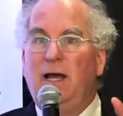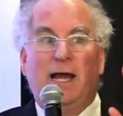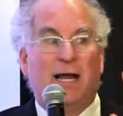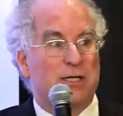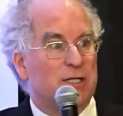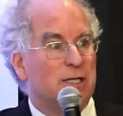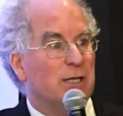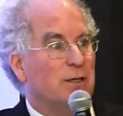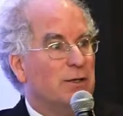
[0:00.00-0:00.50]

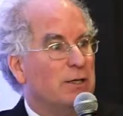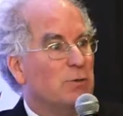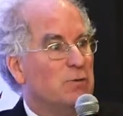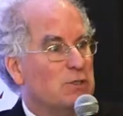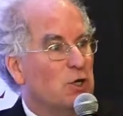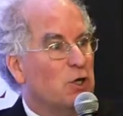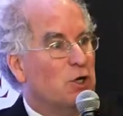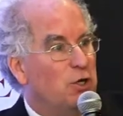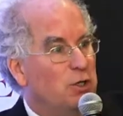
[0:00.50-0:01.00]
Actually, there
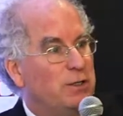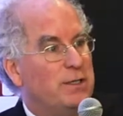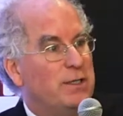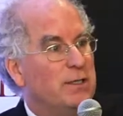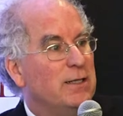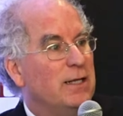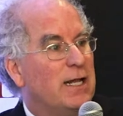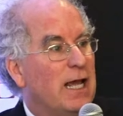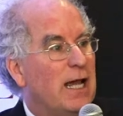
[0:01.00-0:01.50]
was a good
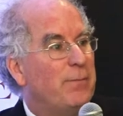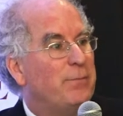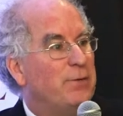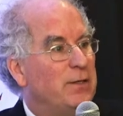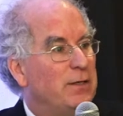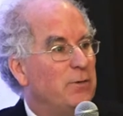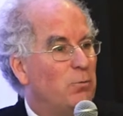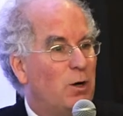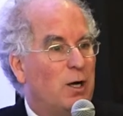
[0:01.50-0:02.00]
thing that
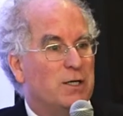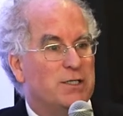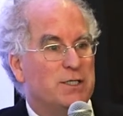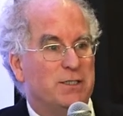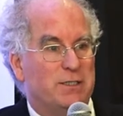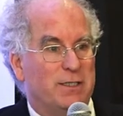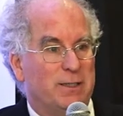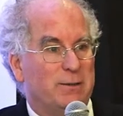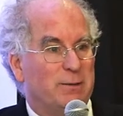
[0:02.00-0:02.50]
happened in
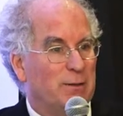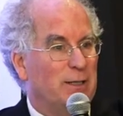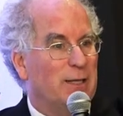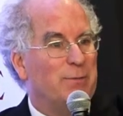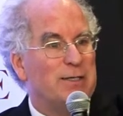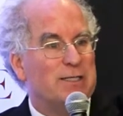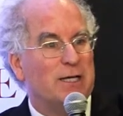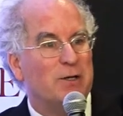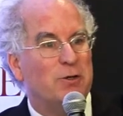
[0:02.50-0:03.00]
Washington.
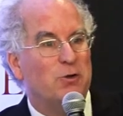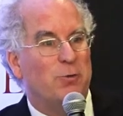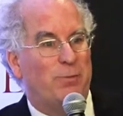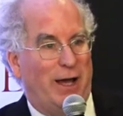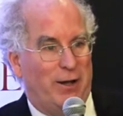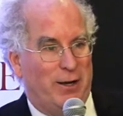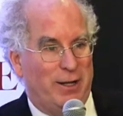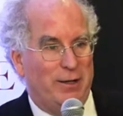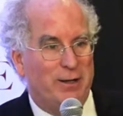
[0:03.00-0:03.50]
Let me tell you
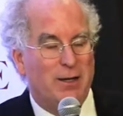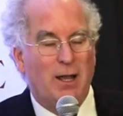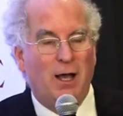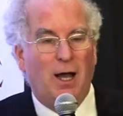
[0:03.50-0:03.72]
about it.